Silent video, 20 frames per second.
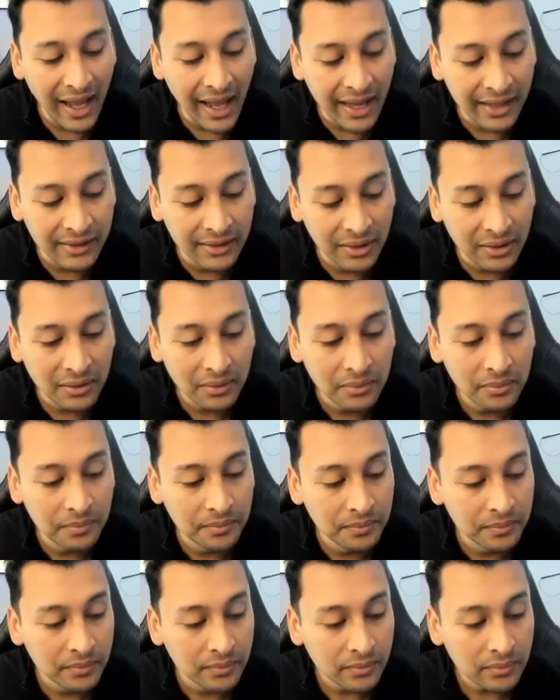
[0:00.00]
at the
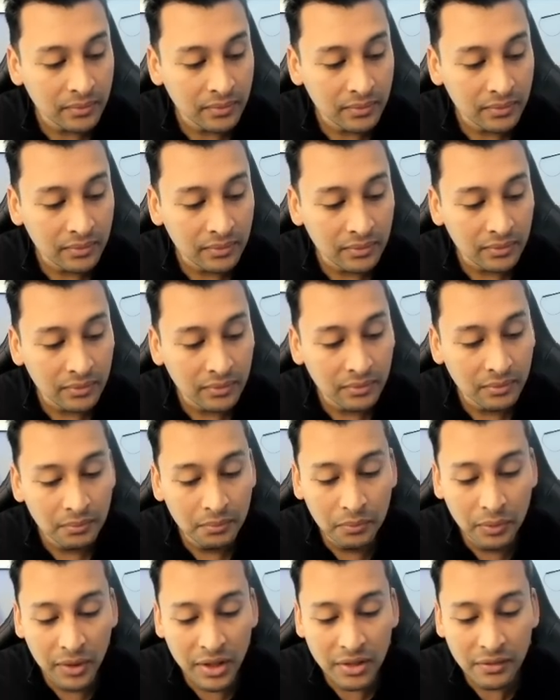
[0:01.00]

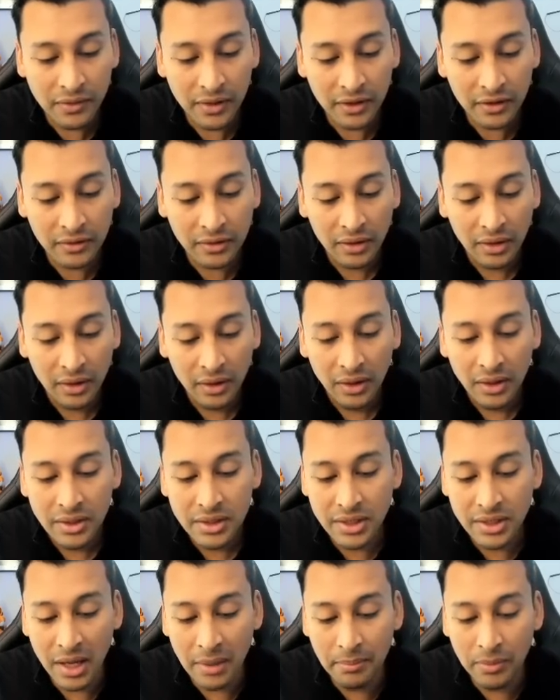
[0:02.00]
previous
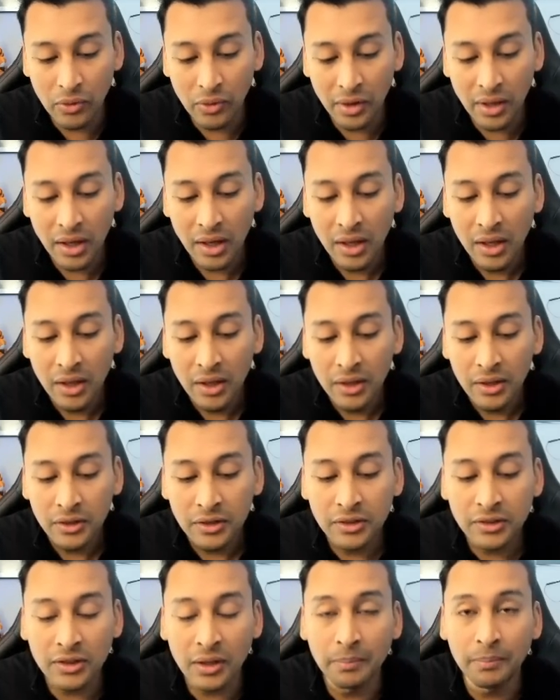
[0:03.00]
temporary
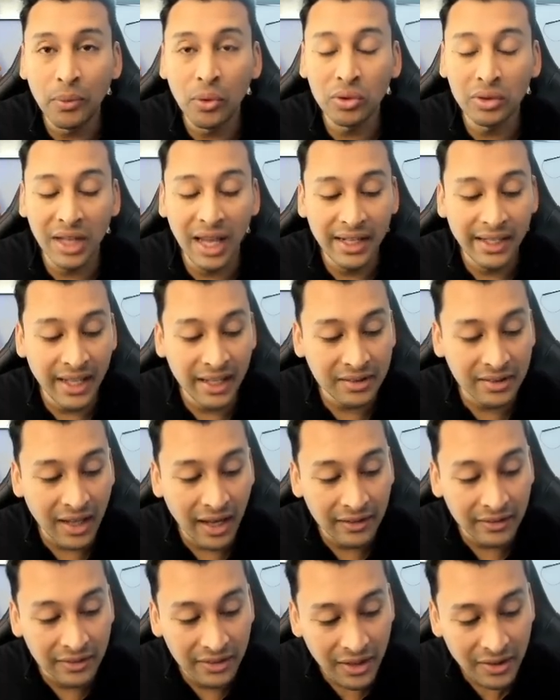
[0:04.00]
support line. Yes,
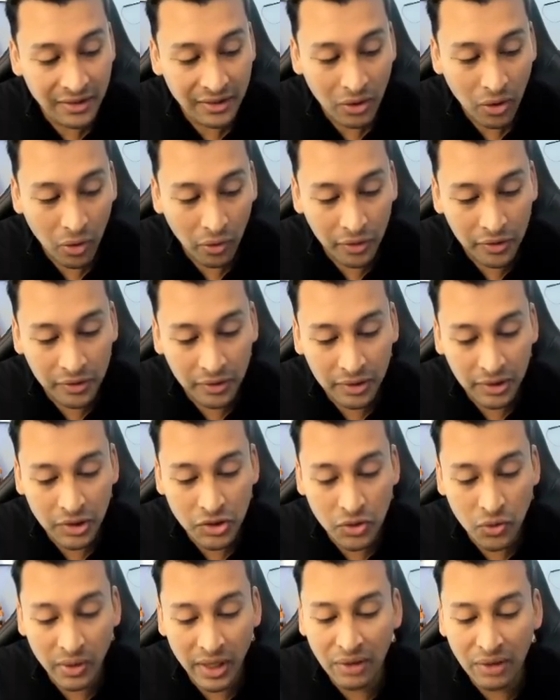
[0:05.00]
guys, this horizontal
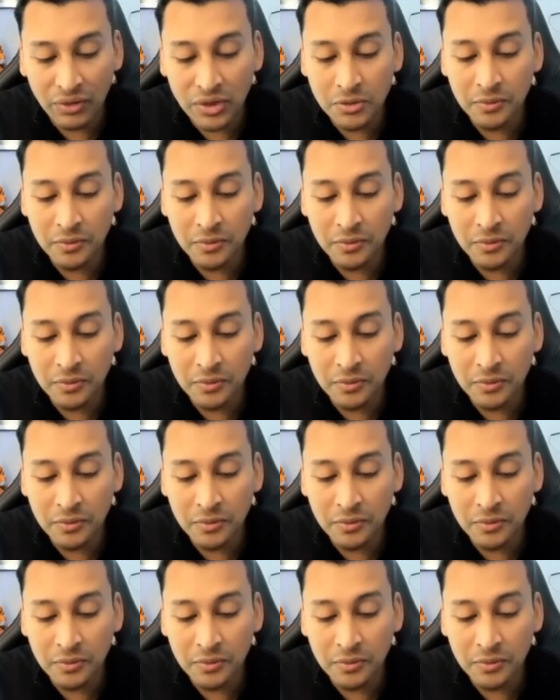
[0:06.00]
trend line, which